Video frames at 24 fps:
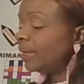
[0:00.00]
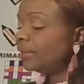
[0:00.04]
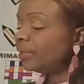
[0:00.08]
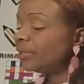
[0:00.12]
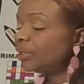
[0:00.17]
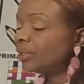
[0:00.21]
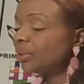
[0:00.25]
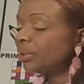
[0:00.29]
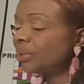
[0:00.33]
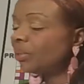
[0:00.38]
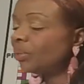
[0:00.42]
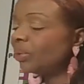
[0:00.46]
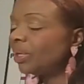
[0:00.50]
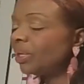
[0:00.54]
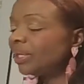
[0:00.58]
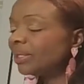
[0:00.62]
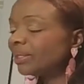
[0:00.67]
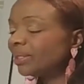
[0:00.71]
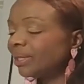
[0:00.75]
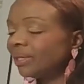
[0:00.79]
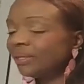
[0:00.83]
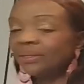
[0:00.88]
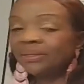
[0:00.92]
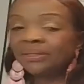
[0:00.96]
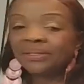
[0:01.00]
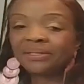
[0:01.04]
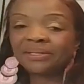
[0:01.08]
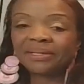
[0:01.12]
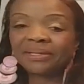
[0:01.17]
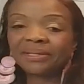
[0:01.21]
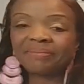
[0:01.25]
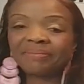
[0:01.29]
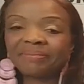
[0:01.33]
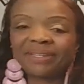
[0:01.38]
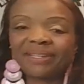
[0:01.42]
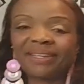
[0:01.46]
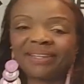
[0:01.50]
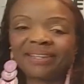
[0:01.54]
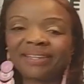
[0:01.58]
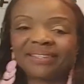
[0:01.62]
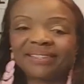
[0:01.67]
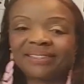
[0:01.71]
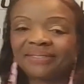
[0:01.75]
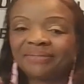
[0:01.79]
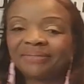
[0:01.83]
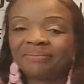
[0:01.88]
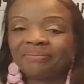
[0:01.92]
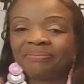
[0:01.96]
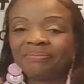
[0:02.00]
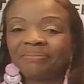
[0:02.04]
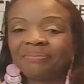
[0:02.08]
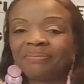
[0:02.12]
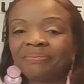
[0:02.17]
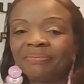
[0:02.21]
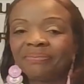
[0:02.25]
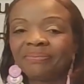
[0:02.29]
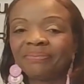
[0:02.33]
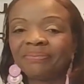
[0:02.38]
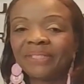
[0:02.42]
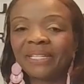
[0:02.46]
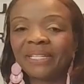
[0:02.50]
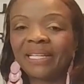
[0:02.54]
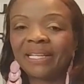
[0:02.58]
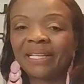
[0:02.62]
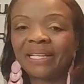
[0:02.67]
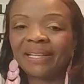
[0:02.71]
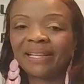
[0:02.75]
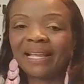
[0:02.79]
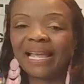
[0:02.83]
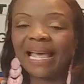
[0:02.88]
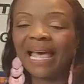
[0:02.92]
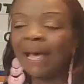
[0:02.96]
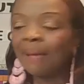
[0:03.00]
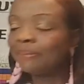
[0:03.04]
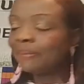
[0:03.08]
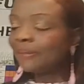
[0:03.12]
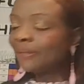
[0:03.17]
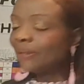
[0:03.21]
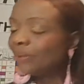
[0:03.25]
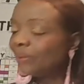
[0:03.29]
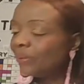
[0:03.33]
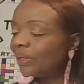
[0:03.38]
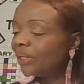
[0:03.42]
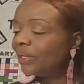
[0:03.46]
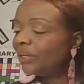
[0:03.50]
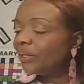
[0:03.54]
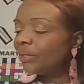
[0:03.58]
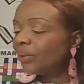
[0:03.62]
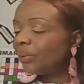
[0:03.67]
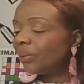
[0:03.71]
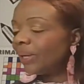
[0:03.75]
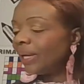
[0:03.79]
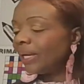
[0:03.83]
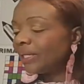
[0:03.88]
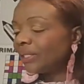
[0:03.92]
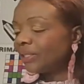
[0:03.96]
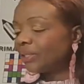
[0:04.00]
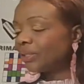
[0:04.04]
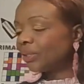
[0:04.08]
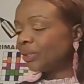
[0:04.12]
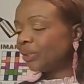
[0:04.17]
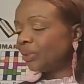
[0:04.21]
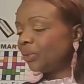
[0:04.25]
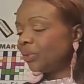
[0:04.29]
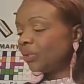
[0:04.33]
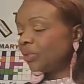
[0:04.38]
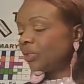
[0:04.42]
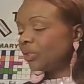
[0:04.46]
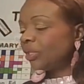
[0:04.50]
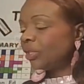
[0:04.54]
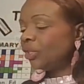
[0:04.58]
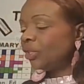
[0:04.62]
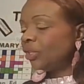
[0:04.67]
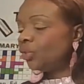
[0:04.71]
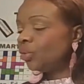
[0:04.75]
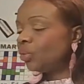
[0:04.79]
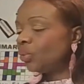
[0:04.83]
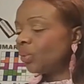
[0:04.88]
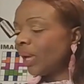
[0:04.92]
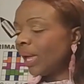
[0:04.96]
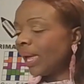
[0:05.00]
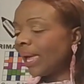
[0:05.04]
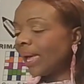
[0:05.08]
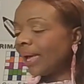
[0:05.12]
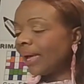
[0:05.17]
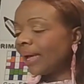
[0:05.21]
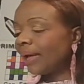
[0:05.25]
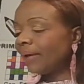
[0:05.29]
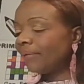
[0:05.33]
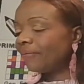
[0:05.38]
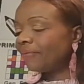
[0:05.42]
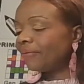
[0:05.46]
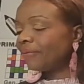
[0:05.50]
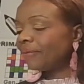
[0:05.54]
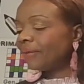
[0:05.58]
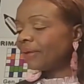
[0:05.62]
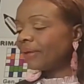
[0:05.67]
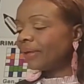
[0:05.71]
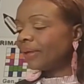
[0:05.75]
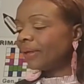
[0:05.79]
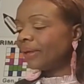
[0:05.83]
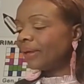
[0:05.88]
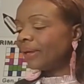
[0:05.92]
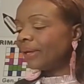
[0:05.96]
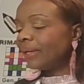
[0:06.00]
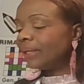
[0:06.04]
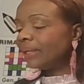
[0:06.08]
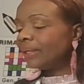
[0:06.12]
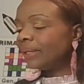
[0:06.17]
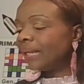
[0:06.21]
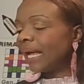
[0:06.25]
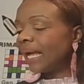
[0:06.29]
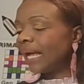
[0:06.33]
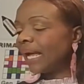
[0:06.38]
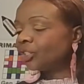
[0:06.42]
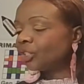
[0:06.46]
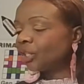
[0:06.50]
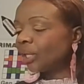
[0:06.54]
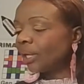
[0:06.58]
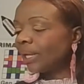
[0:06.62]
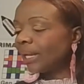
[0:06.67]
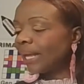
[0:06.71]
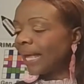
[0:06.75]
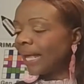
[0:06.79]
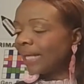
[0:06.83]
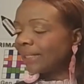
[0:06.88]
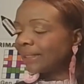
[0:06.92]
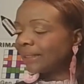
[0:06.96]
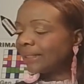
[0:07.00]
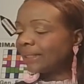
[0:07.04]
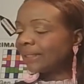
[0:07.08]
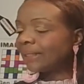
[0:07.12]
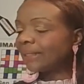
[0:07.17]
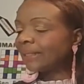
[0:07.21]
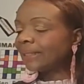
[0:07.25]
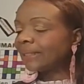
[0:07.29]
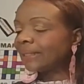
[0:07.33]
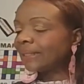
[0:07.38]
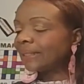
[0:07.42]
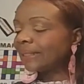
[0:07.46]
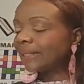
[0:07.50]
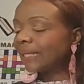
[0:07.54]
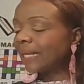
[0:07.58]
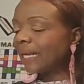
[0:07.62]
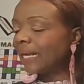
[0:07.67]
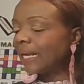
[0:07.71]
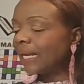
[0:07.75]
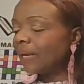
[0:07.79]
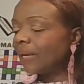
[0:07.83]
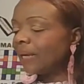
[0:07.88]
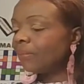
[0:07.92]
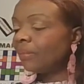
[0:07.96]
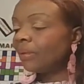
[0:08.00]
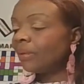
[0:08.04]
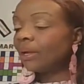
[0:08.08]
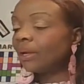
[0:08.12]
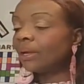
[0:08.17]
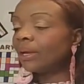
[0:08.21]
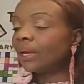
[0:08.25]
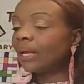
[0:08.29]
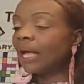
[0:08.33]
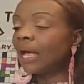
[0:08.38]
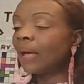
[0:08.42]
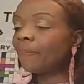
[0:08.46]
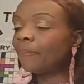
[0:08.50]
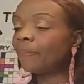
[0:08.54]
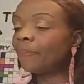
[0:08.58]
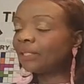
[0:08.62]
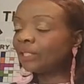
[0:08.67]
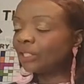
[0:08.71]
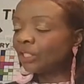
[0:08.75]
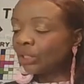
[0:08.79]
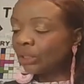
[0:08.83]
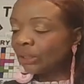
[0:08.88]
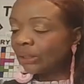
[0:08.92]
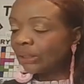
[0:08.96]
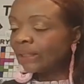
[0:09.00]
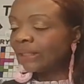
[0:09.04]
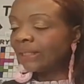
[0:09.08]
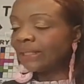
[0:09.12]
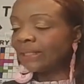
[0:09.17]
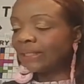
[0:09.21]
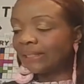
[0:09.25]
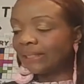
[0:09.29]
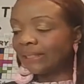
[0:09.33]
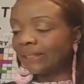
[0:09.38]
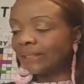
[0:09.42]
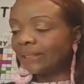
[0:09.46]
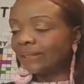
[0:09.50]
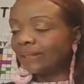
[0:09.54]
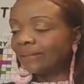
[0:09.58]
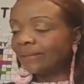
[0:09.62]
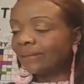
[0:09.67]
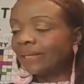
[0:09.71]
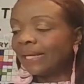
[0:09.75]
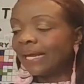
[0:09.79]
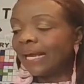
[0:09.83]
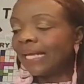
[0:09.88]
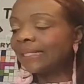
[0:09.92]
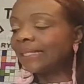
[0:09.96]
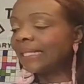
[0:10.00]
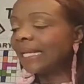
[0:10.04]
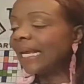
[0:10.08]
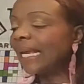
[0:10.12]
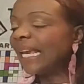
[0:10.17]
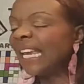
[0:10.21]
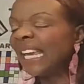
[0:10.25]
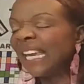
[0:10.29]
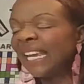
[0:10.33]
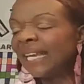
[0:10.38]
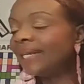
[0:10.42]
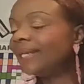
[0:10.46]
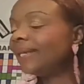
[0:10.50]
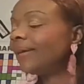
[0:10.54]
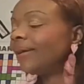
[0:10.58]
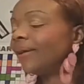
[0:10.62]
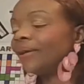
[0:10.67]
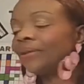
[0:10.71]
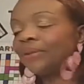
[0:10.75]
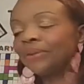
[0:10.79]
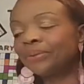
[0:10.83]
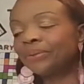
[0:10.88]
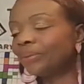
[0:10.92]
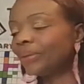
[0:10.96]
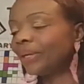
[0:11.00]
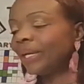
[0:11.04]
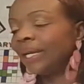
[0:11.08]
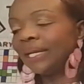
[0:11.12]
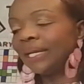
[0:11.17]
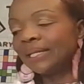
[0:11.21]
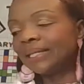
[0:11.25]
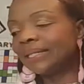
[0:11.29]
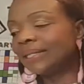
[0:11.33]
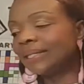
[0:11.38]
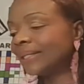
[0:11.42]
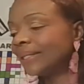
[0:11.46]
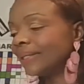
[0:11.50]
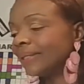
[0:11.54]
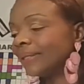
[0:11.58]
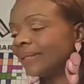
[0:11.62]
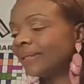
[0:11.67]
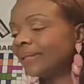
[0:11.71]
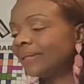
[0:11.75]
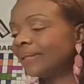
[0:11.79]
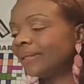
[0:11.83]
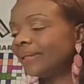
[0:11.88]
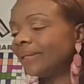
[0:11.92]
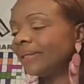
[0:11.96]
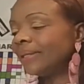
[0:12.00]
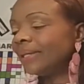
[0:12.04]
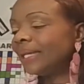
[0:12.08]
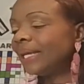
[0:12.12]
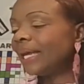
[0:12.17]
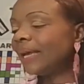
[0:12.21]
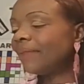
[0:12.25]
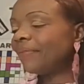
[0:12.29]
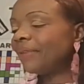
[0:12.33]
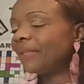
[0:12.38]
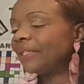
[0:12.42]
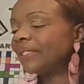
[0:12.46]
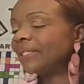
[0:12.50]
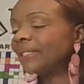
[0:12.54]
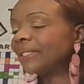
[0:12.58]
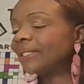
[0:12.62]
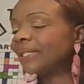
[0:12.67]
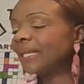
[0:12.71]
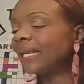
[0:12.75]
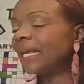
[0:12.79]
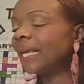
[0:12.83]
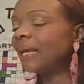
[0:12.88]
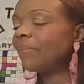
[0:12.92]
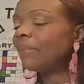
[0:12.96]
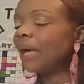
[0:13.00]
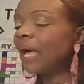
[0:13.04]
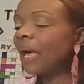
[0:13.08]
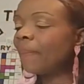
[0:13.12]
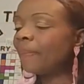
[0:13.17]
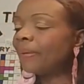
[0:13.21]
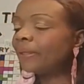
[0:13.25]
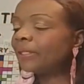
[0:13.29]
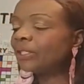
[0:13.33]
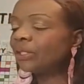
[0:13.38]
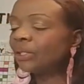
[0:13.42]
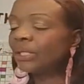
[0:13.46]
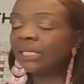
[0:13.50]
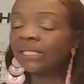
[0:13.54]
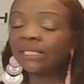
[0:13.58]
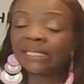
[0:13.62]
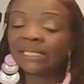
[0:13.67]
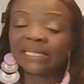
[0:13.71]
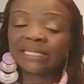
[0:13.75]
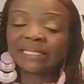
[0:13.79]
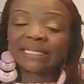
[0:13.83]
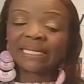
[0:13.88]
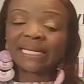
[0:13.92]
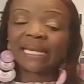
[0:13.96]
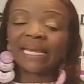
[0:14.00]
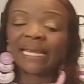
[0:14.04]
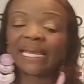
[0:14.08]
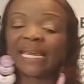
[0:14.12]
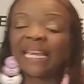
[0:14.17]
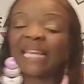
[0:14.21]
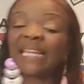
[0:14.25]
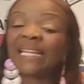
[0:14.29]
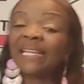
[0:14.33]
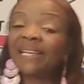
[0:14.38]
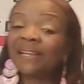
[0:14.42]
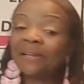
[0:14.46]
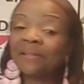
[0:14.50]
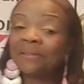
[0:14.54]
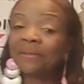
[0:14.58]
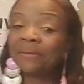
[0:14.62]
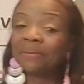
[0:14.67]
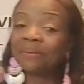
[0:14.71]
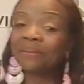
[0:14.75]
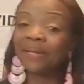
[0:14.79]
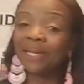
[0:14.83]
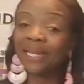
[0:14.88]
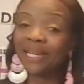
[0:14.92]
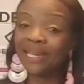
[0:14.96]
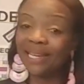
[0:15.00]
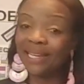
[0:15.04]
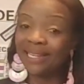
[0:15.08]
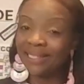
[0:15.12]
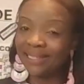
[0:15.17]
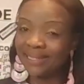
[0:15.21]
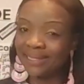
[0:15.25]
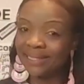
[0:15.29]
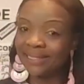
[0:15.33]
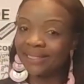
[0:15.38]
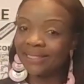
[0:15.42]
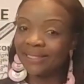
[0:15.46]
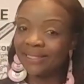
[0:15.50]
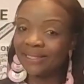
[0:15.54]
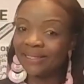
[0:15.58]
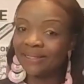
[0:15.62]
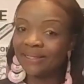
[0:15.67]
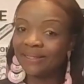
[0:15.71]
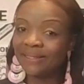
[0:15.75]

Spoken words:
and 2, I want to tell you something. Absolutely no excuse. That child has the same opportunity as any other race. They have the same opportunity as any other race